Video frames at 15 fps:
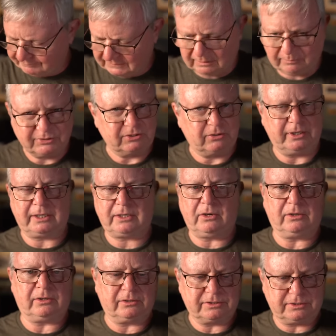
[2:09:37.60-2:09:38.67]
I'm sorry, I
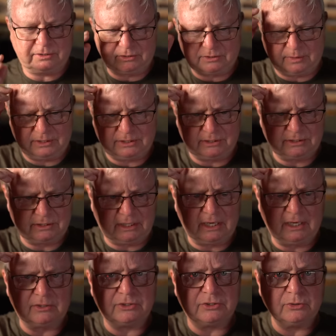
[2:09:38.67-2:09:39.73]
can't answer those questions.
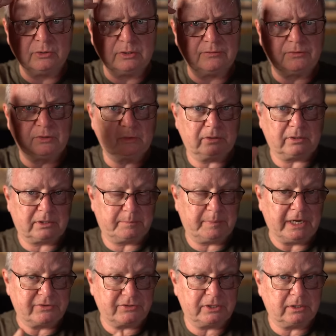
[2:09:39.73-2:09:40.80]
I do, if you're a
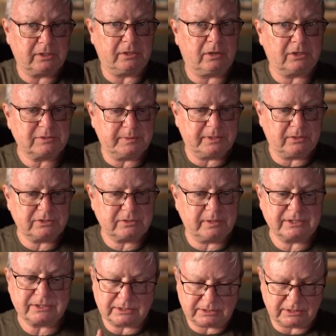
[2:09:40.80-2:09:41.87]
Patreon and ask me those
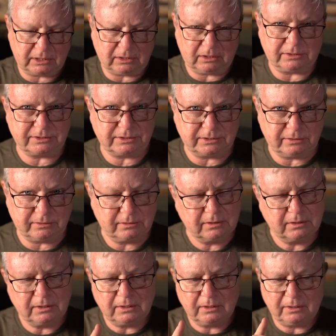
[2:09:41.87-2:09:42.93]
questions, I'll answer you.
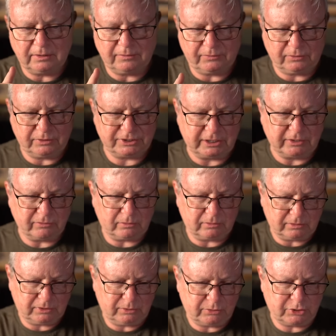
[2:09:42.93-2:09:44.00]
If you're a general
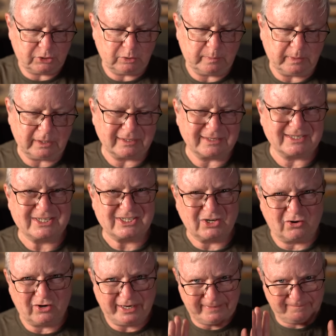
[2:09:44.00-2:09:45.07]
YouTuber,
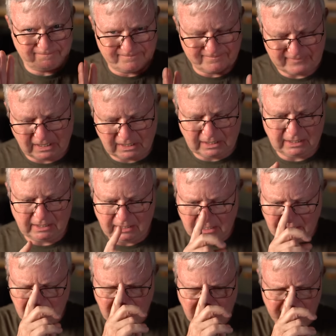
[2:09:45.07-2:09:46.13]
sorry. I,
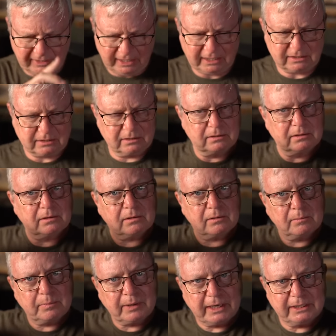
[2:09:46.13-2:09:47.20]
and that
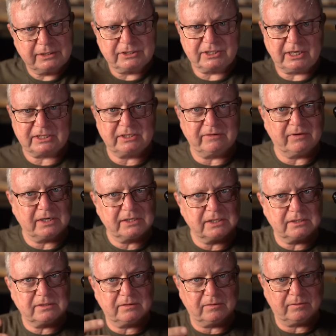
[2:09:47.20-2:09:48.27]
page is actually
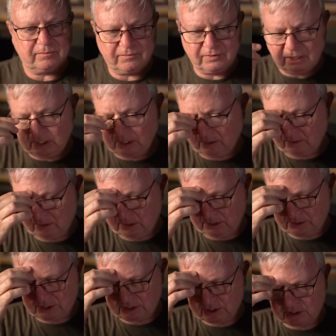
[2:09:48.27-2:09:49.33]
vetted via an
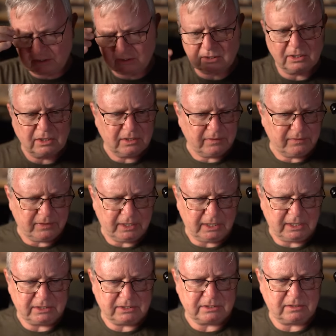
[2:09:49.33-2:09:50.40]
assistant
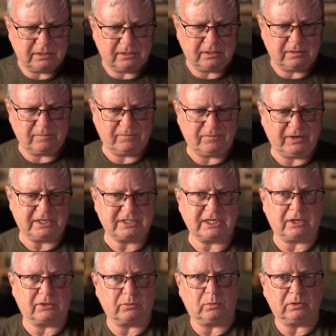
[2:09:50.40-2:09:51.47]
that um, vets
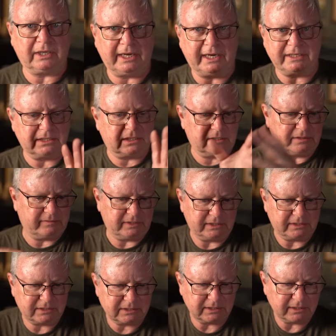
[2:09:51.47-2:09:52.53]
out all the hate. I don't even get
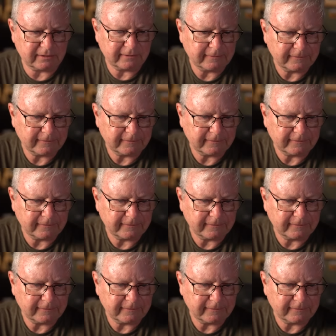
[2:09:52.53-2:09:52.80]
to see it.